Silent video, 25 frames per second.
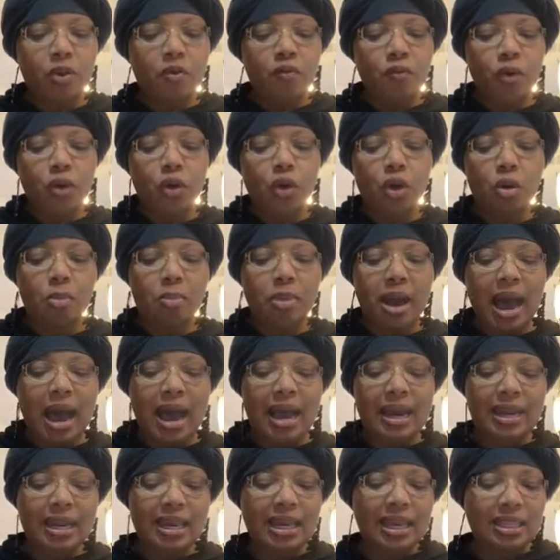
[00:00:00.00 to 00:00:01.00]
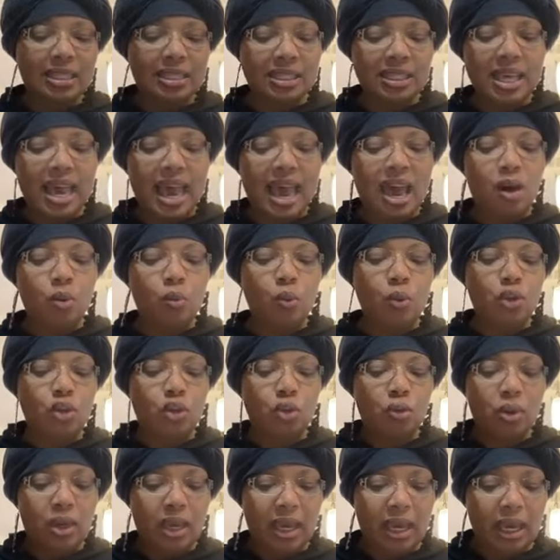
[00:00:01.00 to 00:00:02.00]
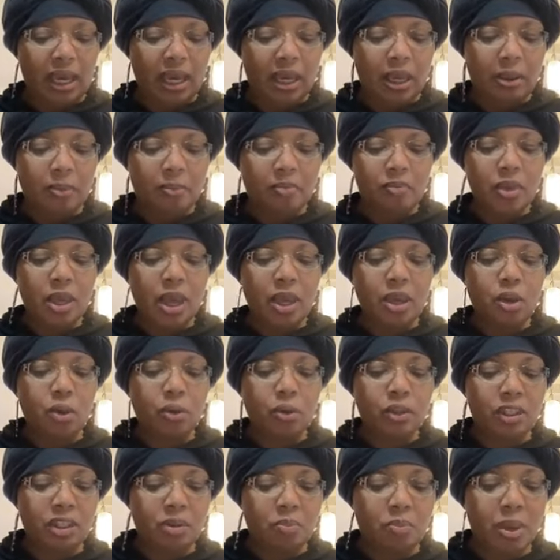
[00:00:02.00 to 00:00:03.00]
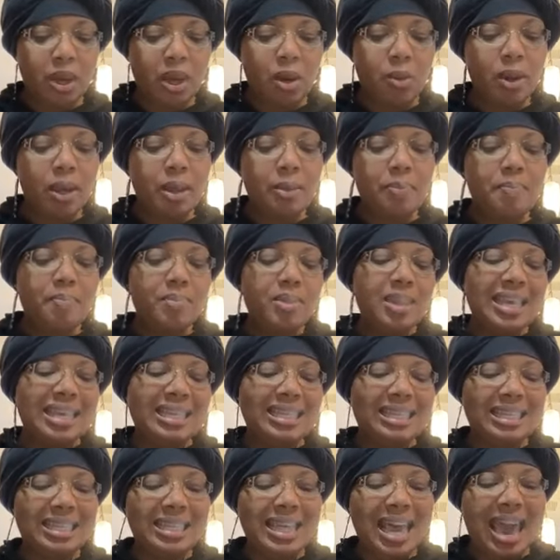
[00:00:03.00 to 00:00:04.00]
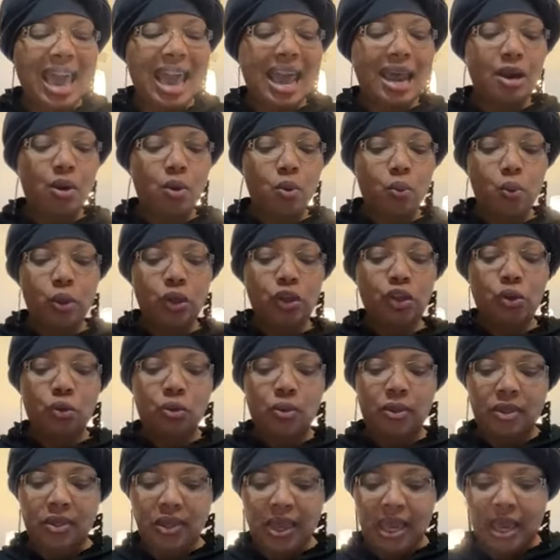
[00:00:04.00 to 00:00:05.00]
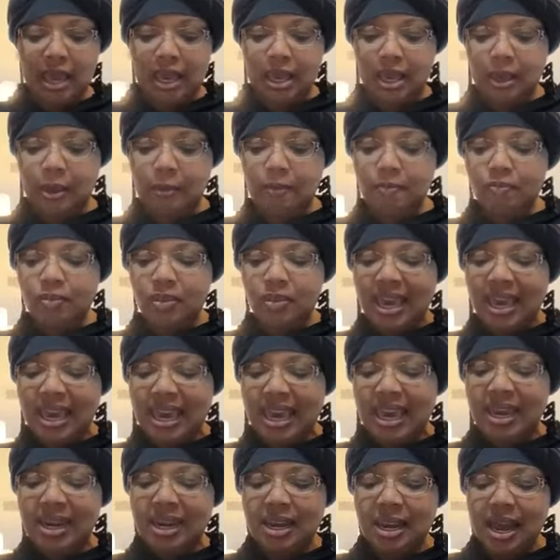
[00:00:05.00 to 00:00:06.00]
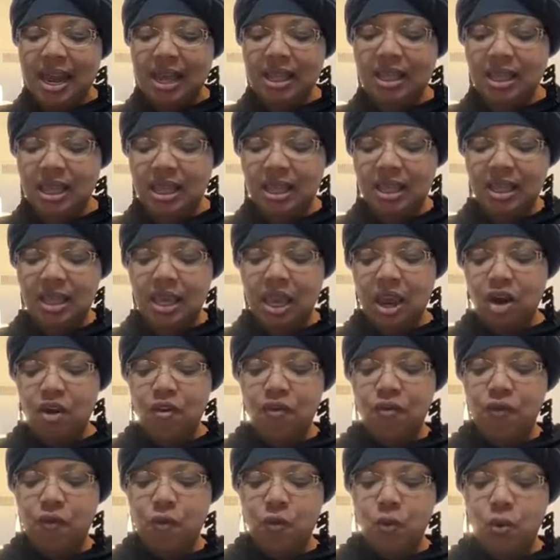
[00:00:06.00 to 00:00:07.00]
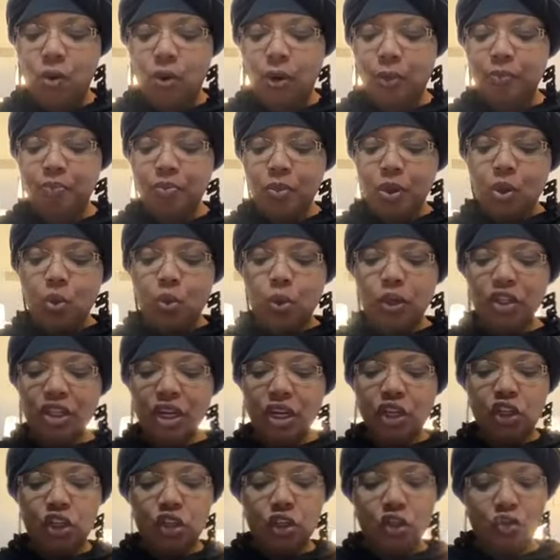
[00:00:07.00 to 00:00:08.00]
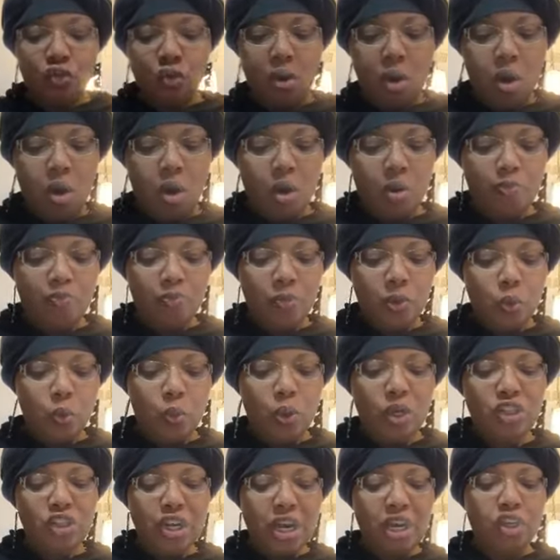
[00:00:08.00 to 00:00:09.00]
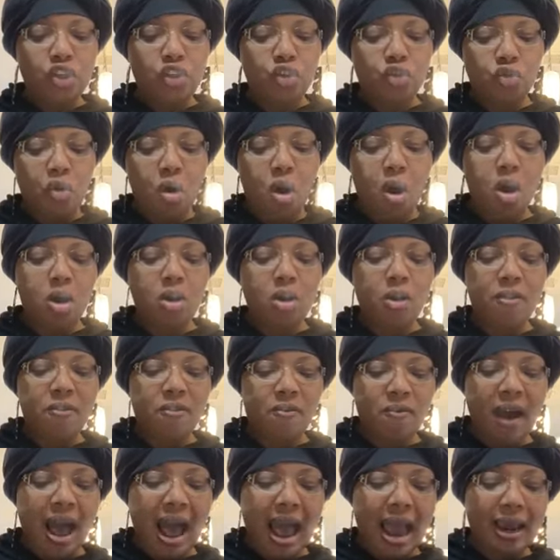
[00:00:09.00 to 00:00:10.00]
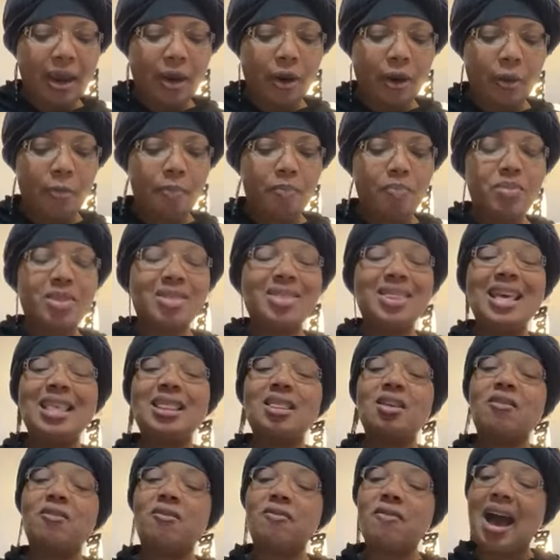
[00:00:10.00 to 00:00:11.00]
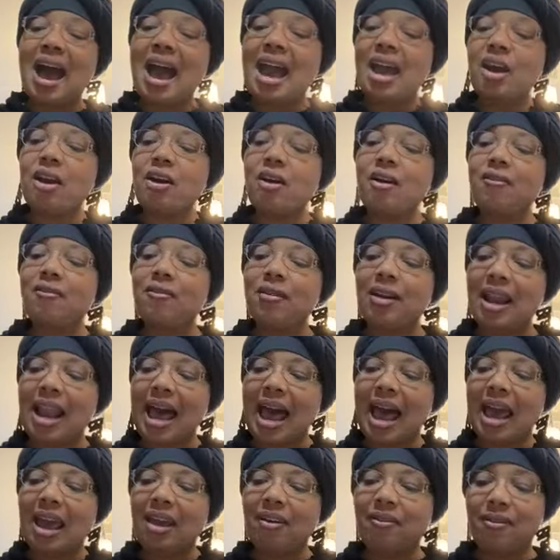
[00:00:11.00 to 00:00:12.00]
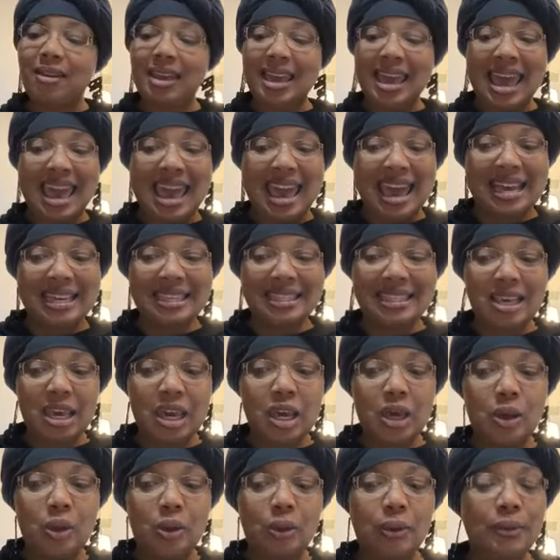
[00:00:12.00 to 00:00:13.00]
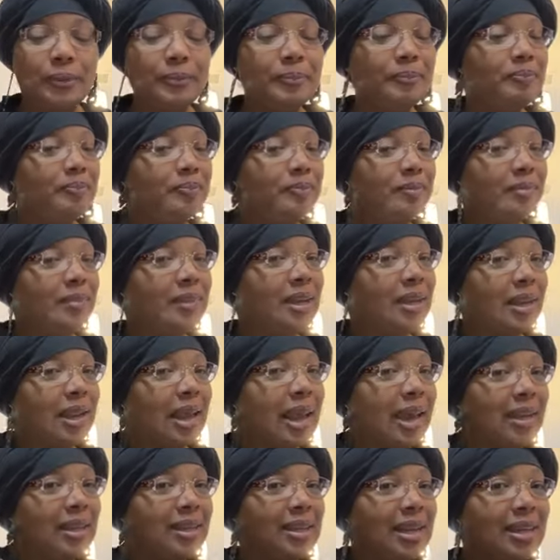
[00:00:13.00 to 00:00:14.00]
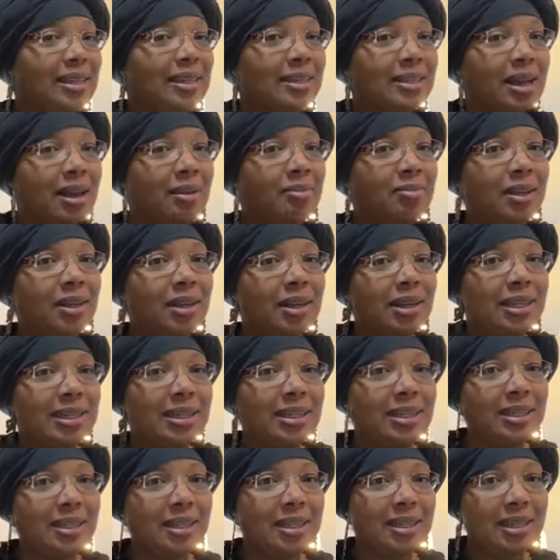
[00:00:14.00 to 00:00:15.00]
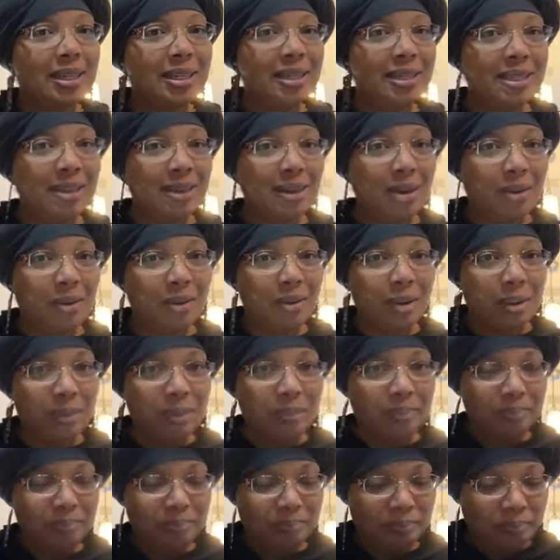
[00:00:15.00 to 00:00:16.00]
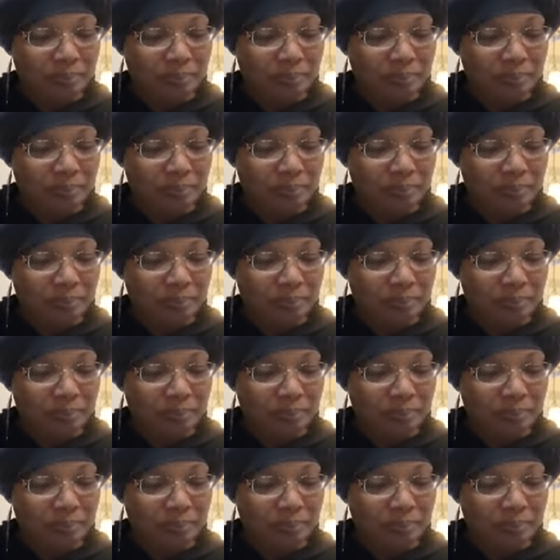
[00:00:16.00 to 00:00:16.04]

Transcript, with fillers: For your body is that which you eat, and your spirit is that which you think. Eat nothing, therefore, which a strong which a stronger fire than the fire of life has killed. Ain't that something? Listen to this. Hold on.